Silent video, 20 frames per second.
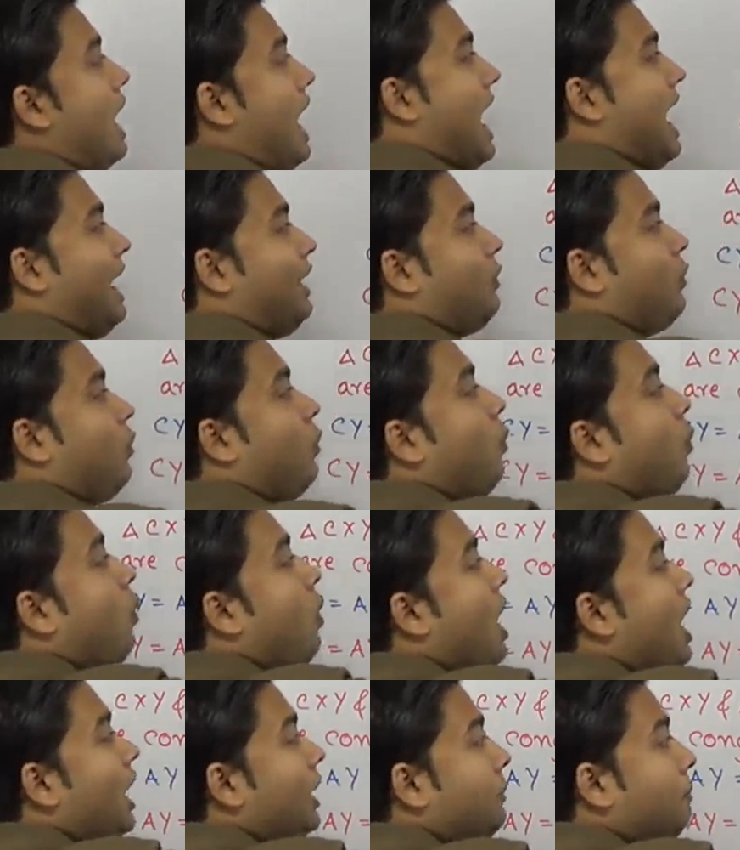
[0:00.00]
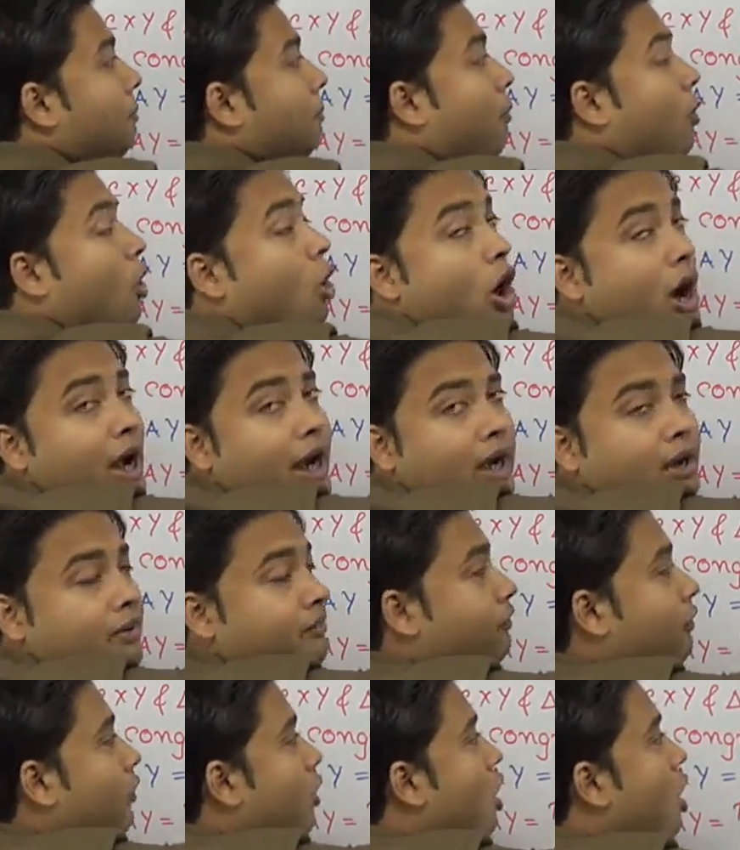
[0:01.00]
at what
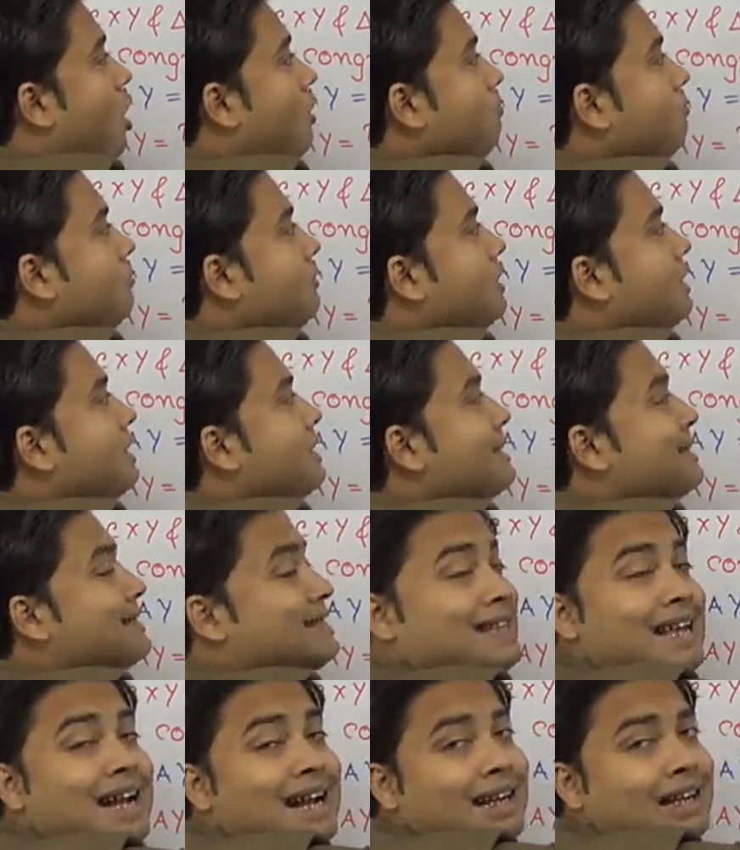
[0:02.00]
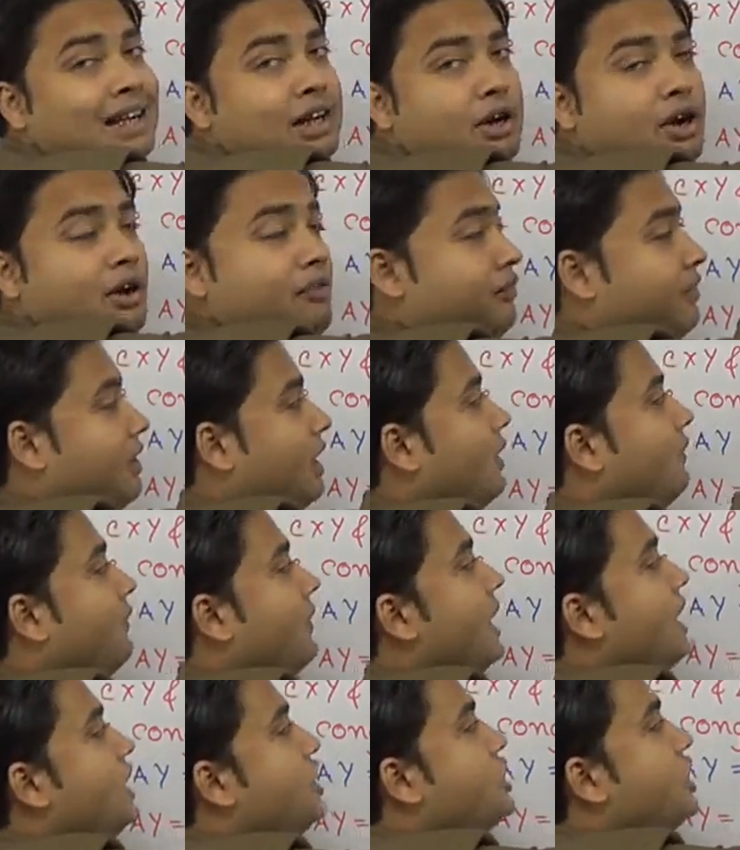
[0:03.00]
point from the center of
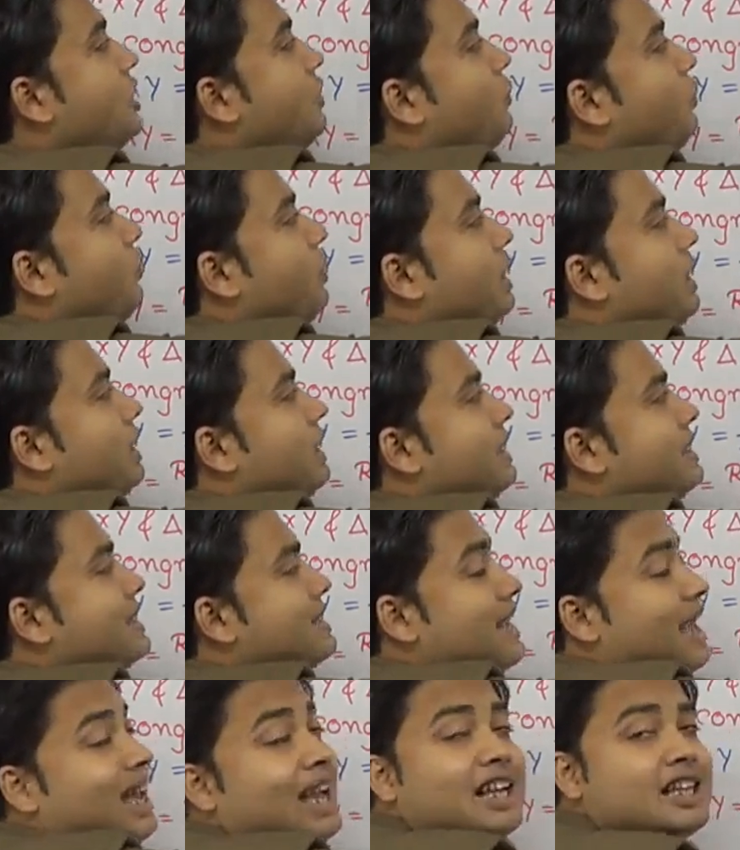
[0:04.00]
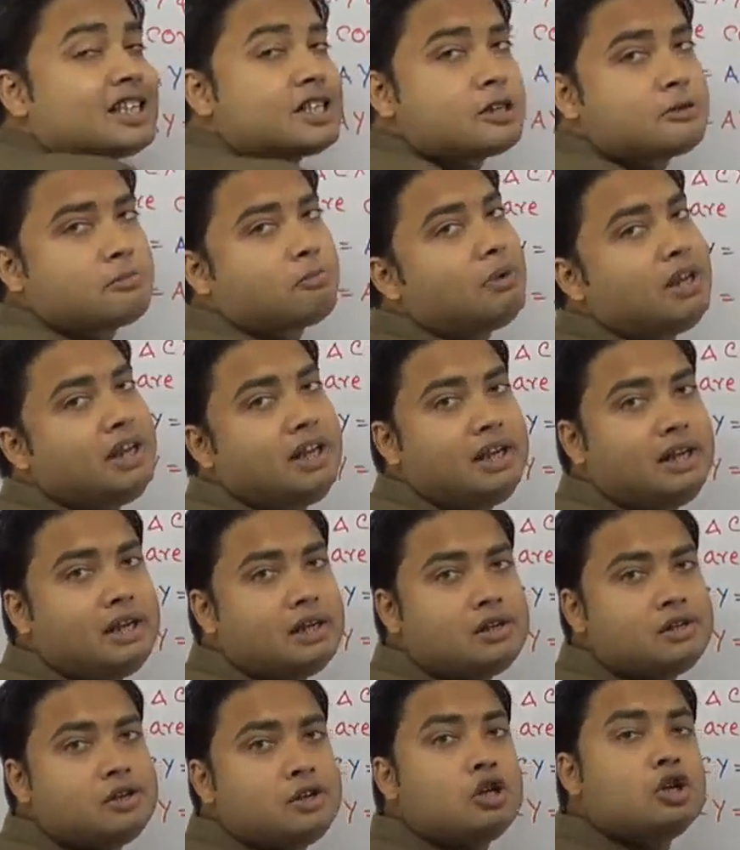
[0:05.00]
curvature will this X be?
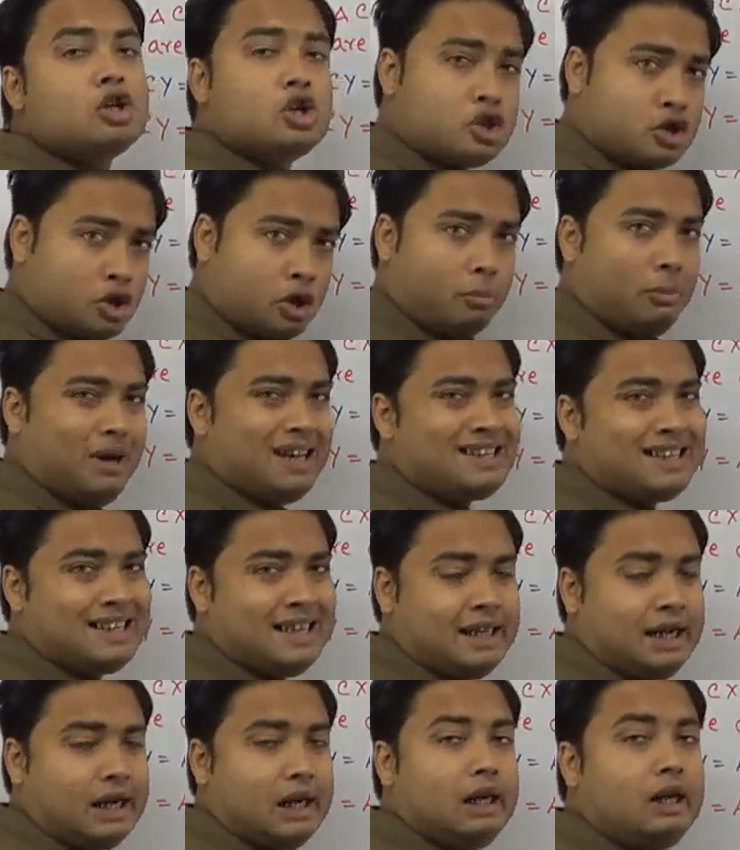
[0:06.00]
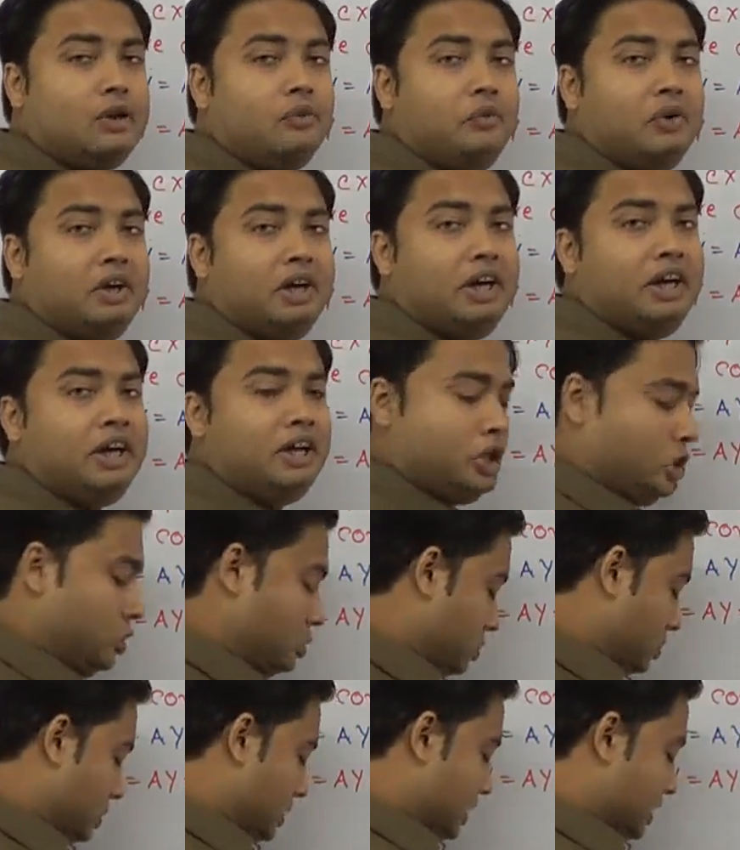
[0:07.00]
So basically we need
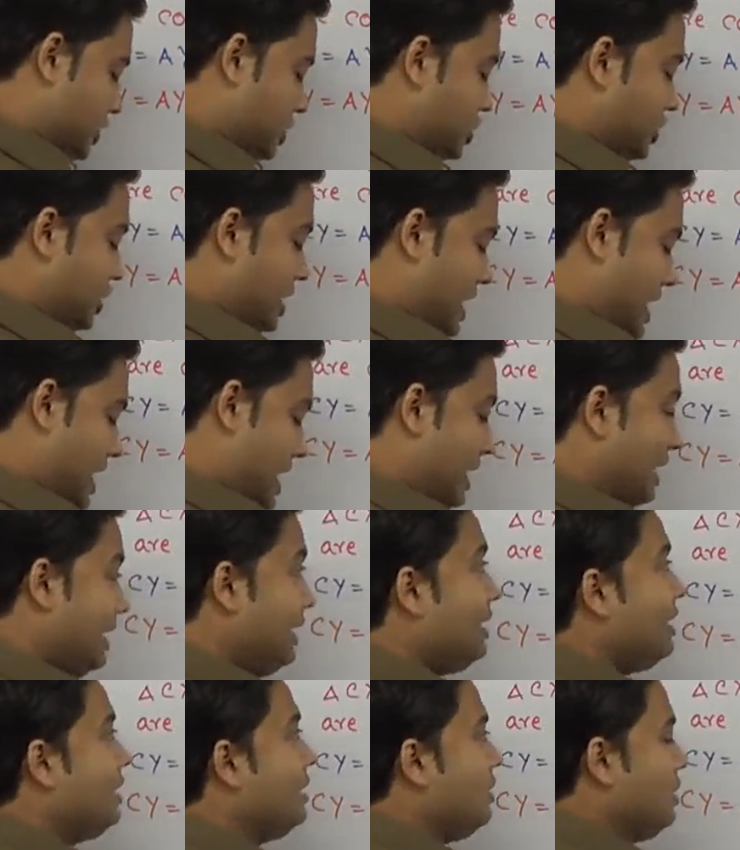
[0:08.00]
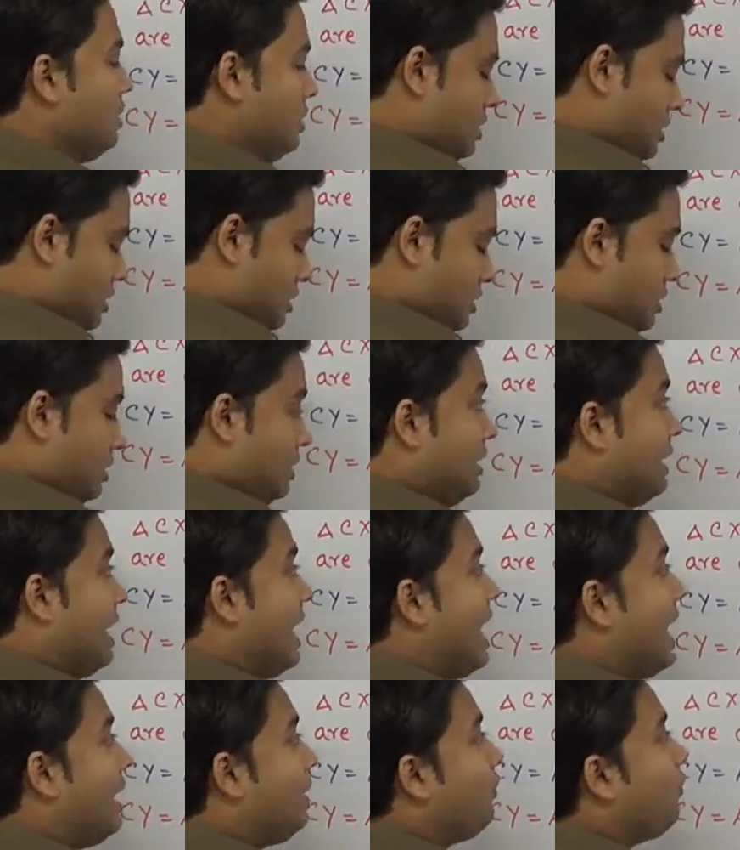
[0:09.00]
to understand
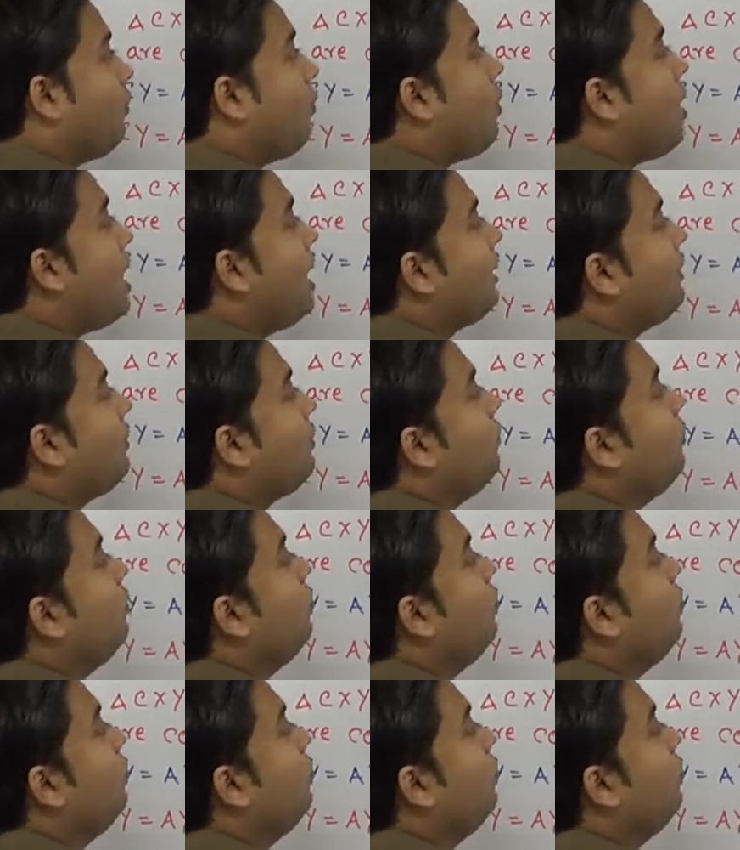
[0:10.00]
that what